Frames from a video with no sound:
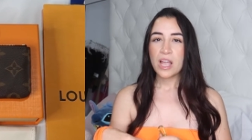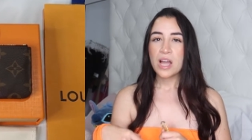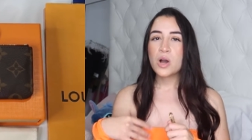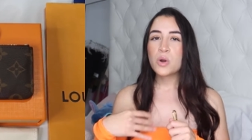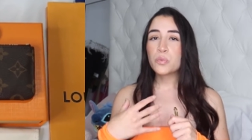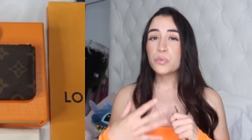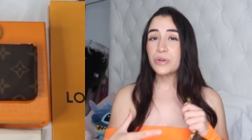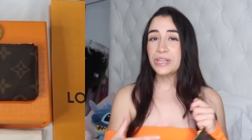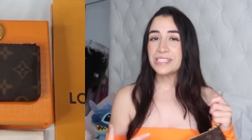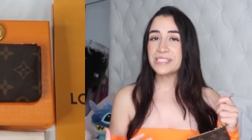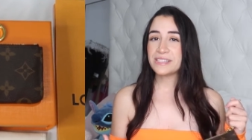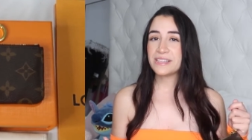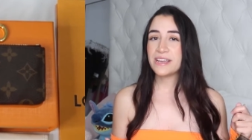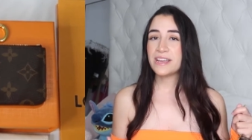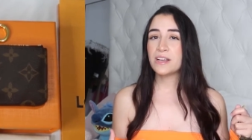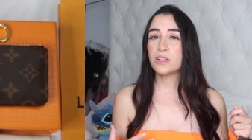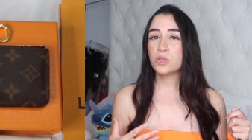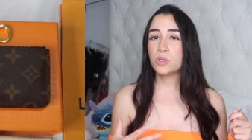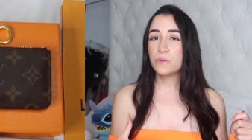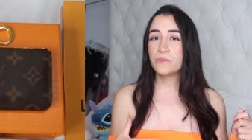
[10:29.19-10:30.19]
a wristlet,
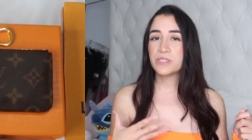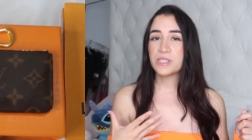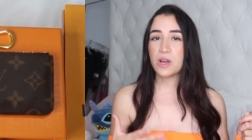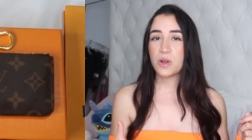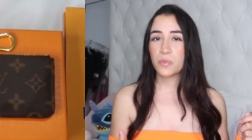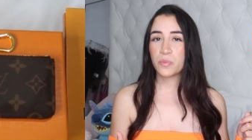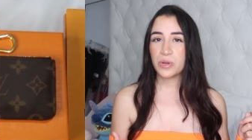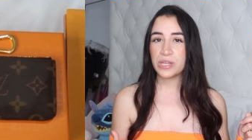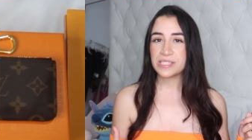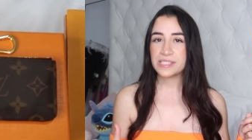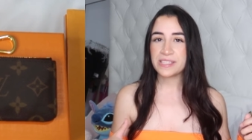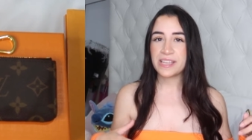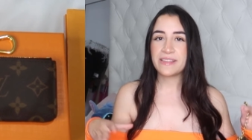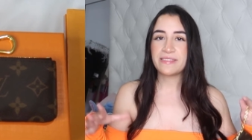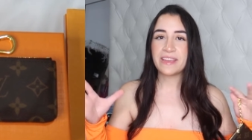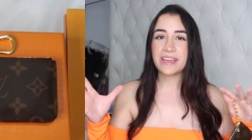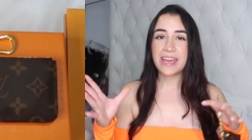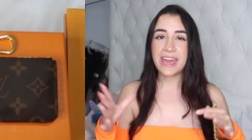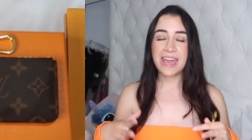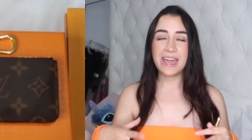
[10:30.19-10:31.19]
a Louis Vuitton wristlet
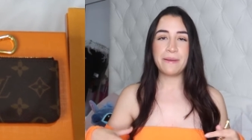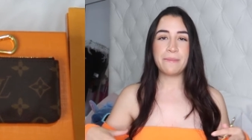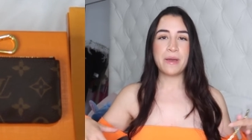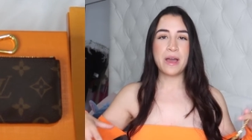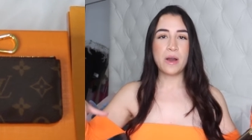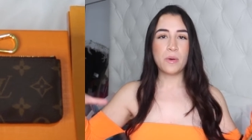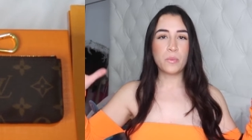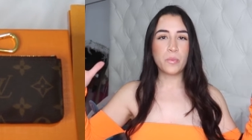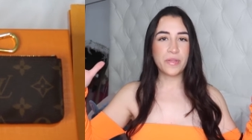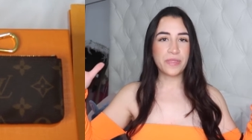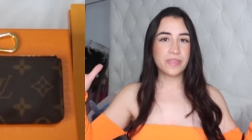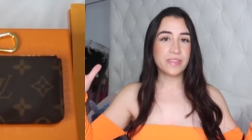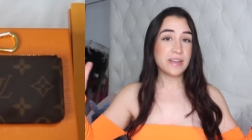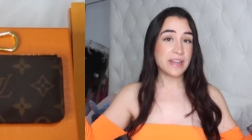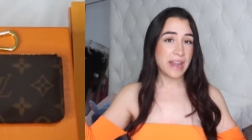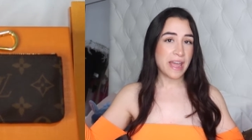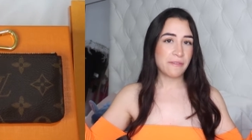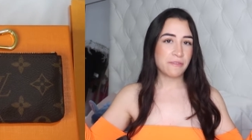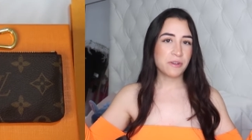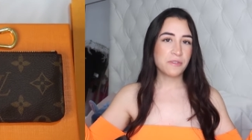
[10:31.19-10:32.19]
that came with the
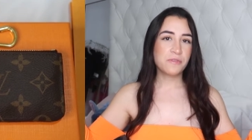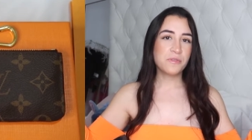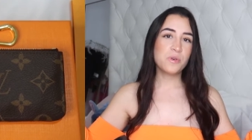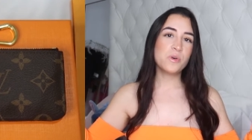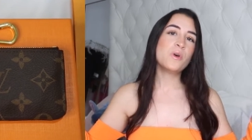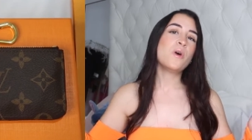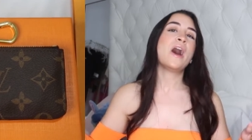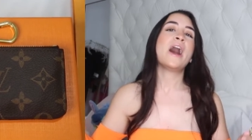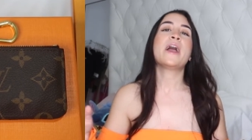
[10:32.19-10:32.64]
Neverfull.